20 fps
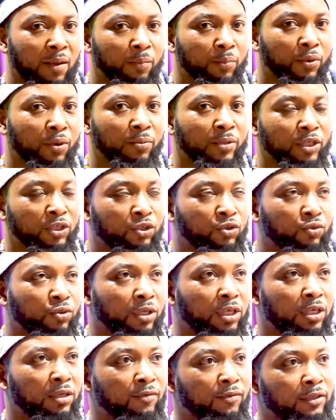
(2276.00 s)
I promise to
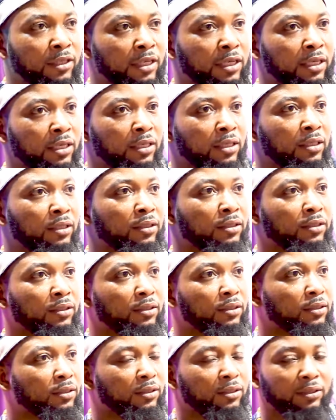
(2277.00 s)
give the
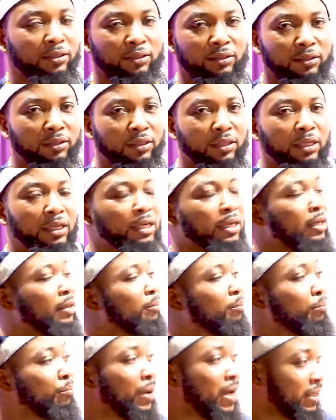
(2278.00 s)

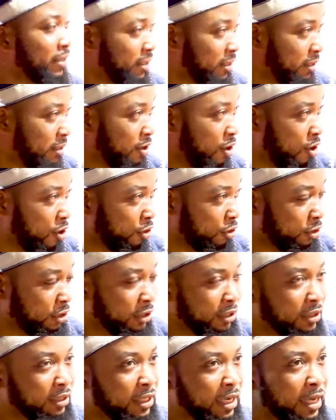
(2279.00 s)
best all
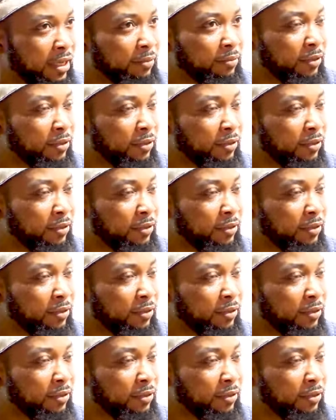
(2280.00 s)
the time